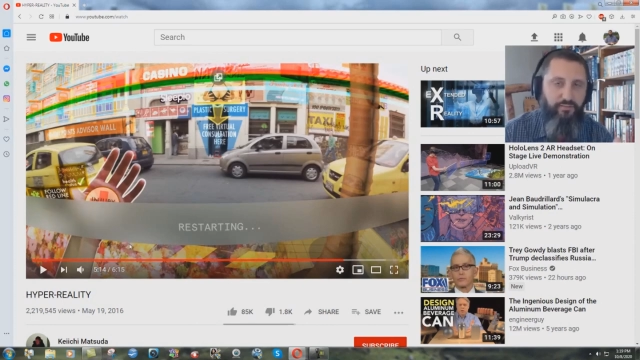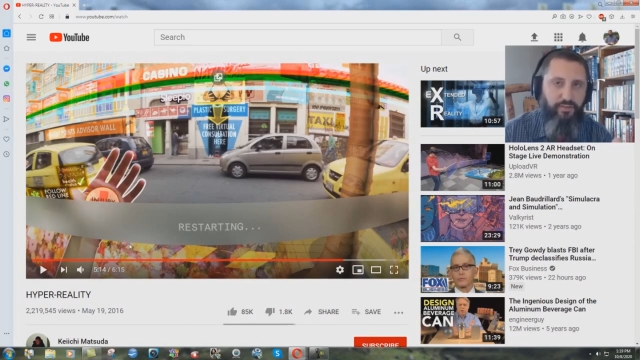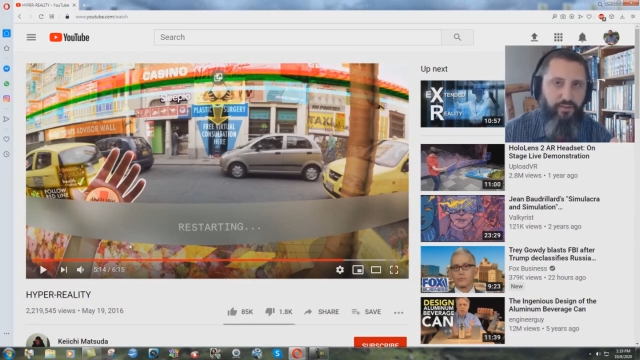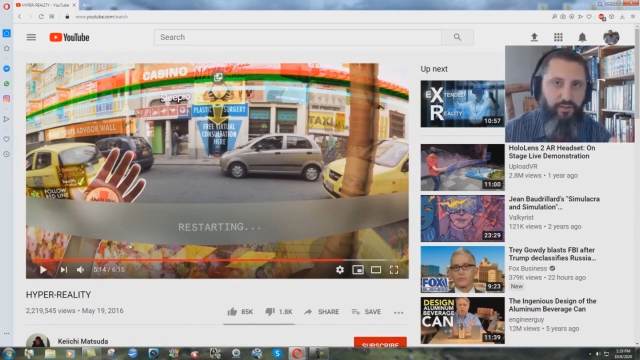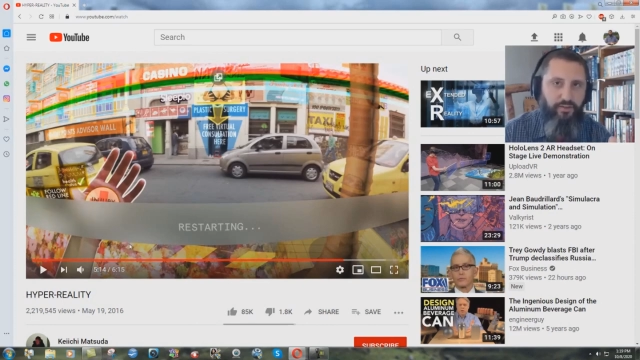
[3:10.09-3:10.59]

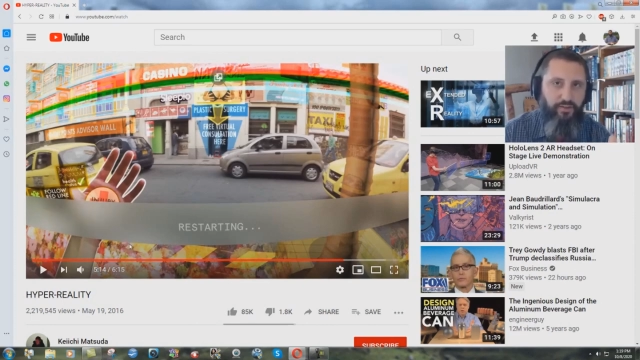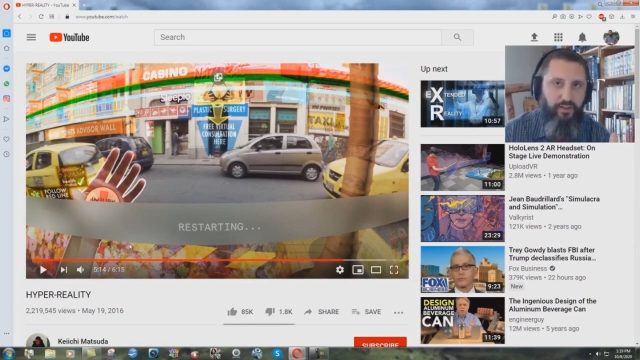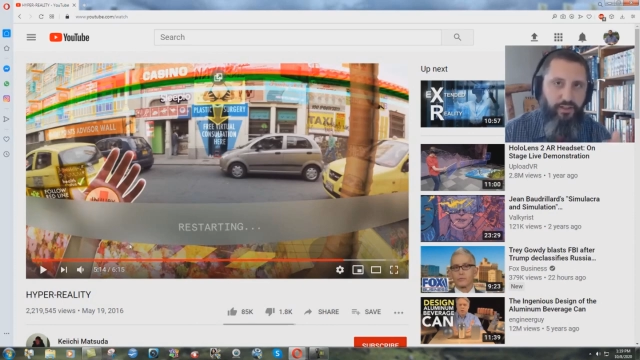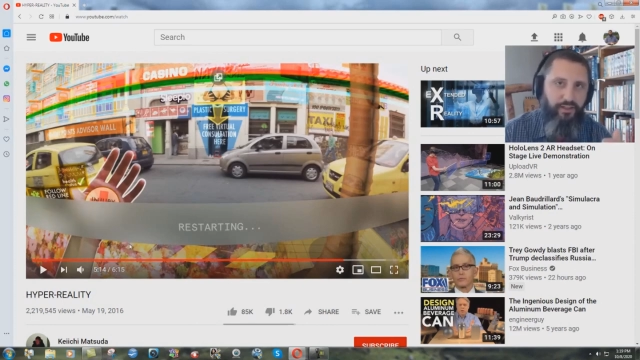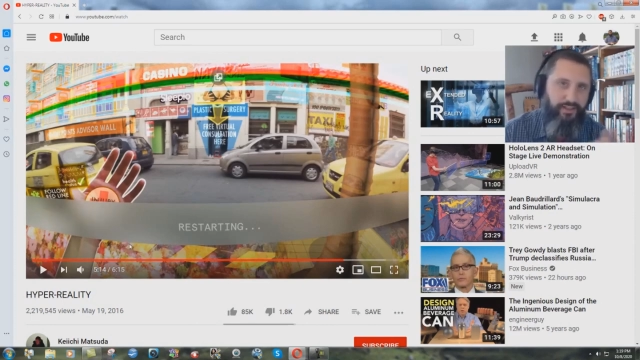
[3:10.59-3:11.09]
because
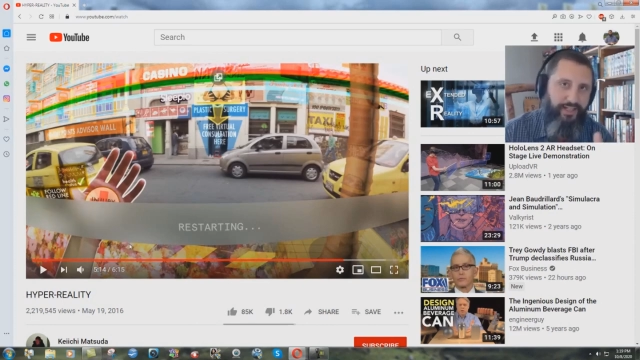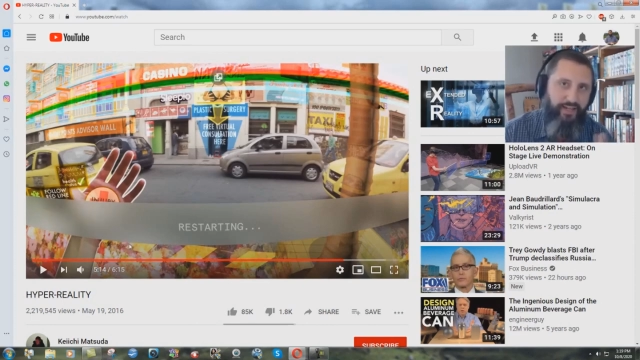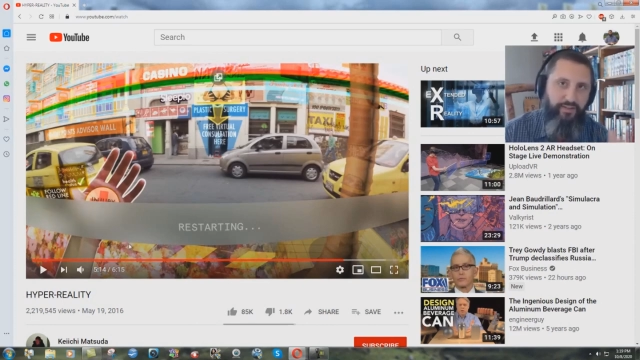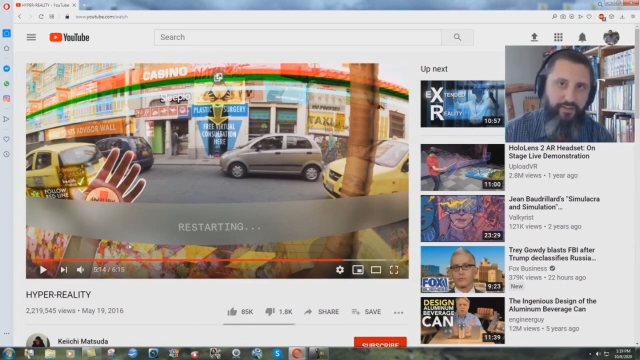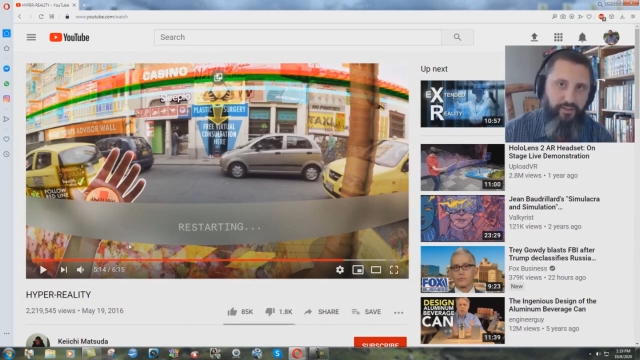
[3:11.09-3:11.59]
the
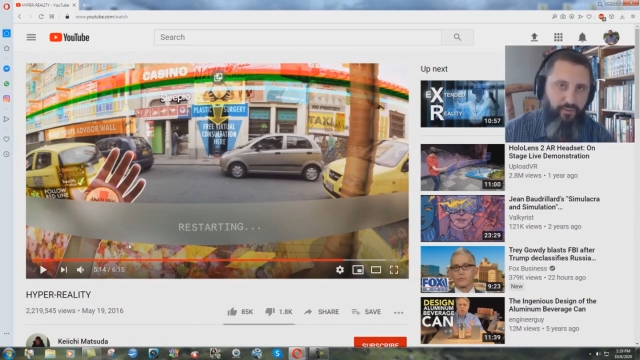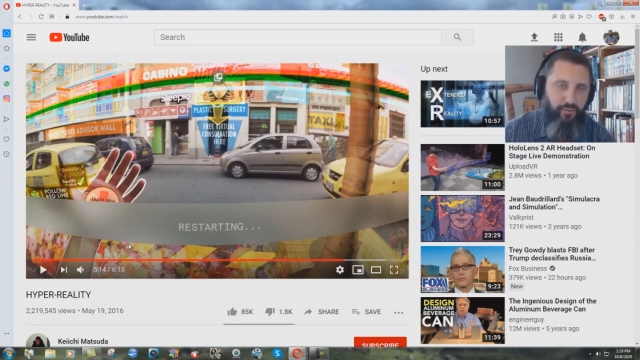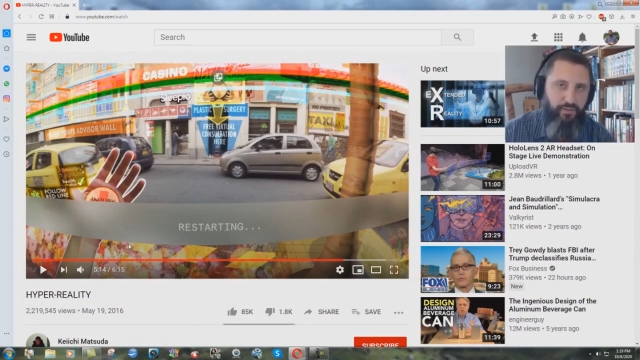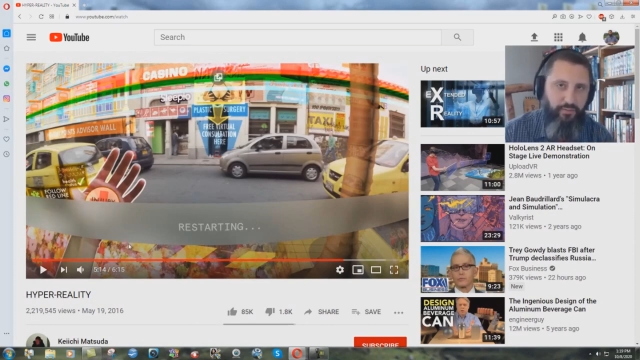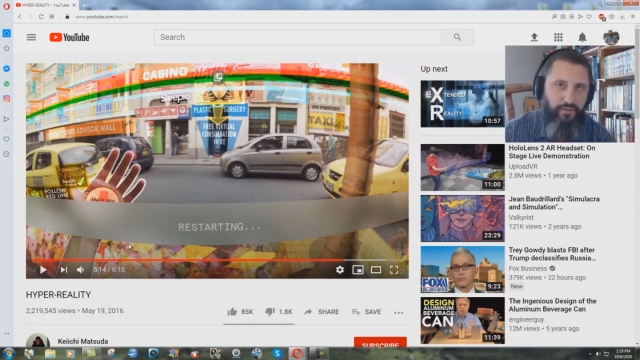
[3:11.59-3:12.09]
Catholics have
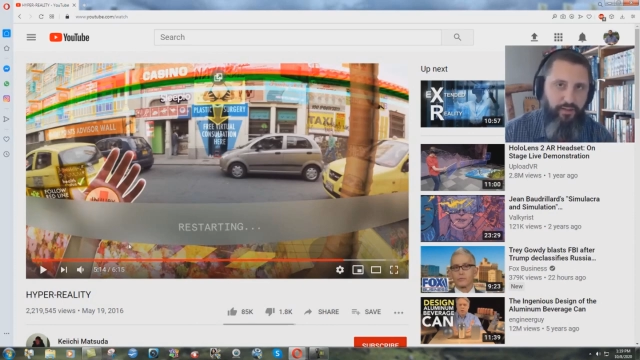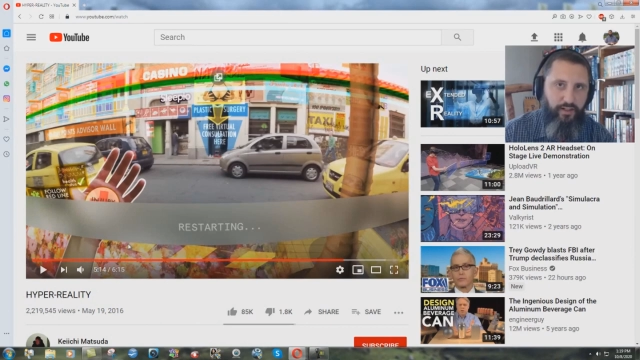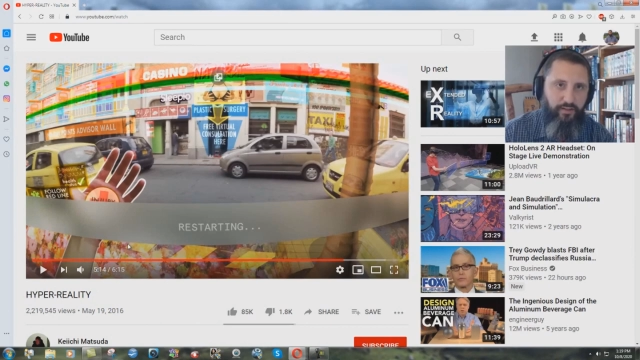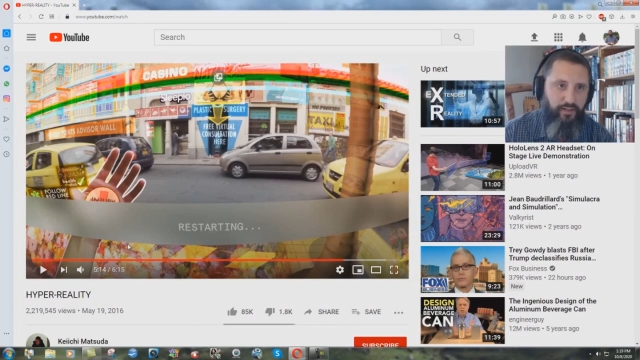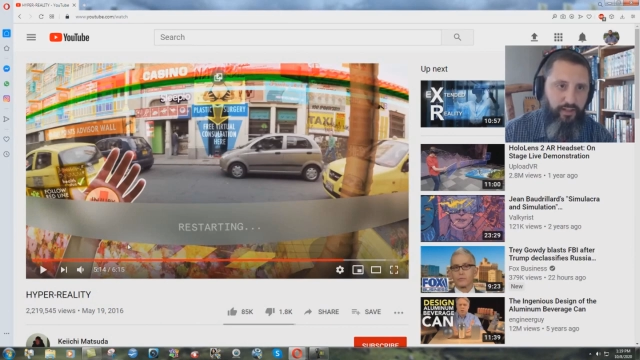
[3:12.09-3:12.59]
always been
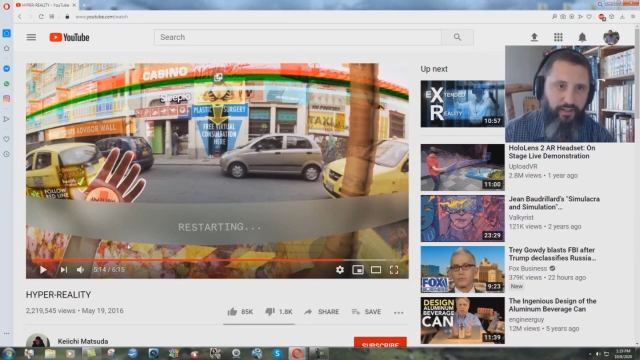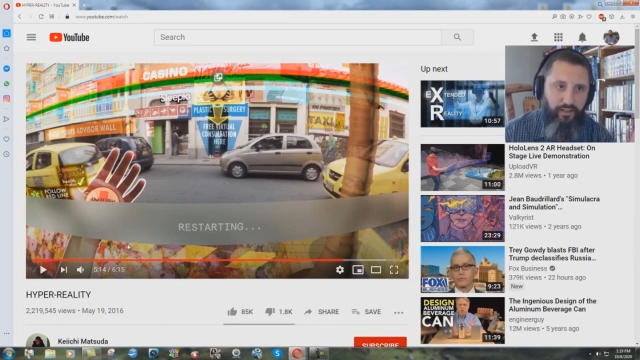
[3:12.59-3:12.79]
there, and, they,